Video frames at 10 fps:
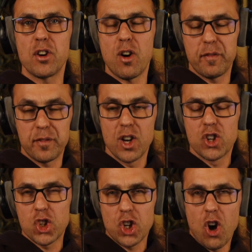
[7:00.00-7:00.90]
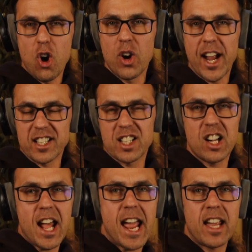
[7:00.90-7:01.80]
of clong and
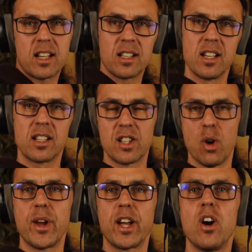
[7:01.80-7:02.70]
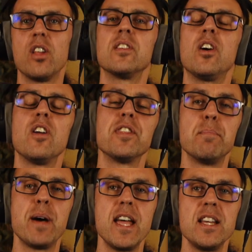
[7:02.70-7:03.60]
clang going on the
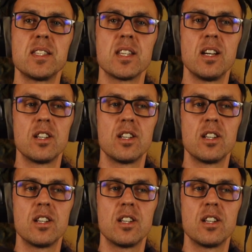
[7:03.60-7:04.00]
bass,